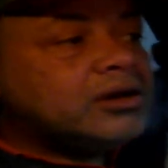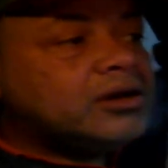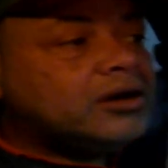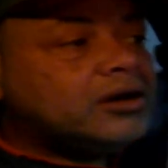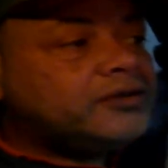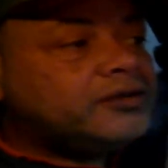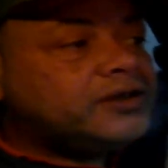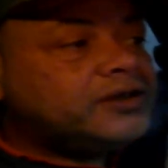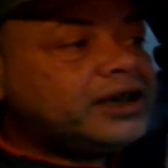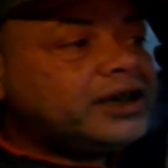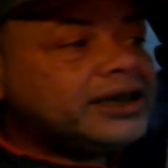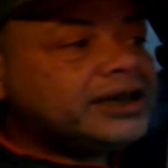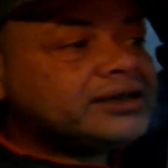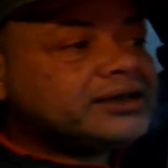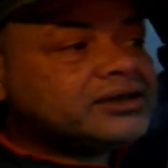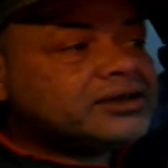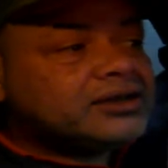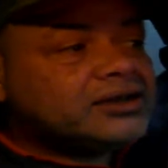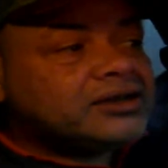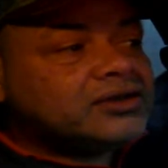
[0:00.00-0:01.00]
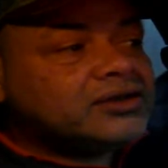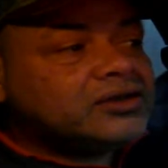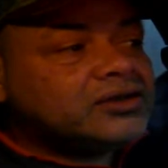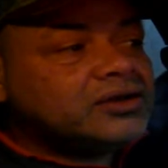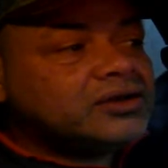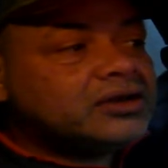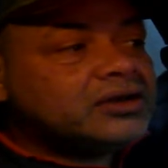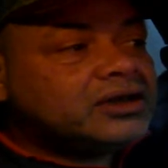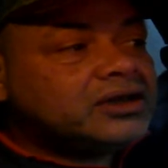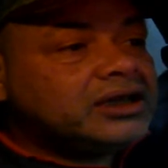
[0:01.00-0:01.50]
of the
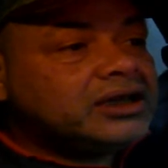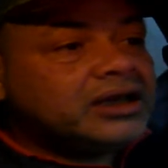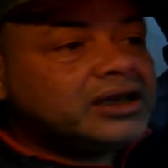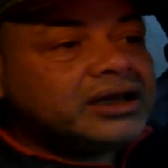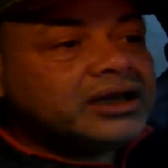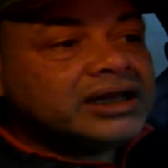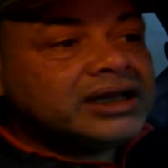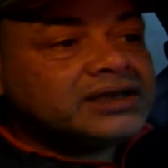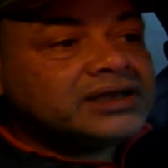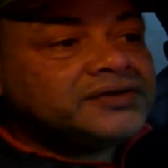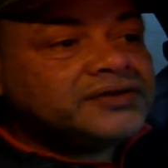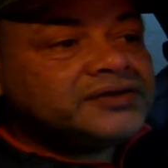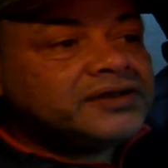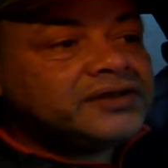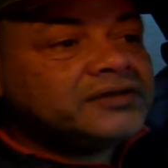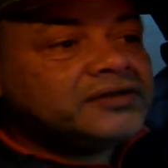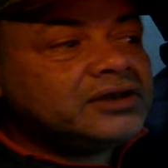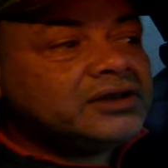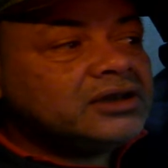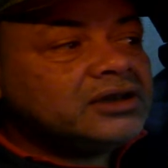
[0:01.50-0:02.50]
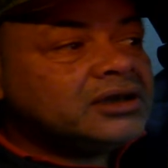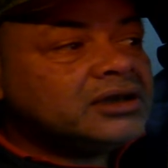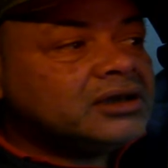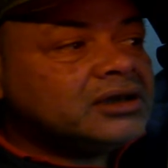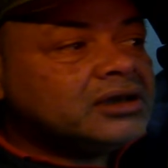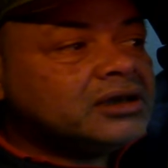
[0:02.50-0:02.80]
S30 and the S50.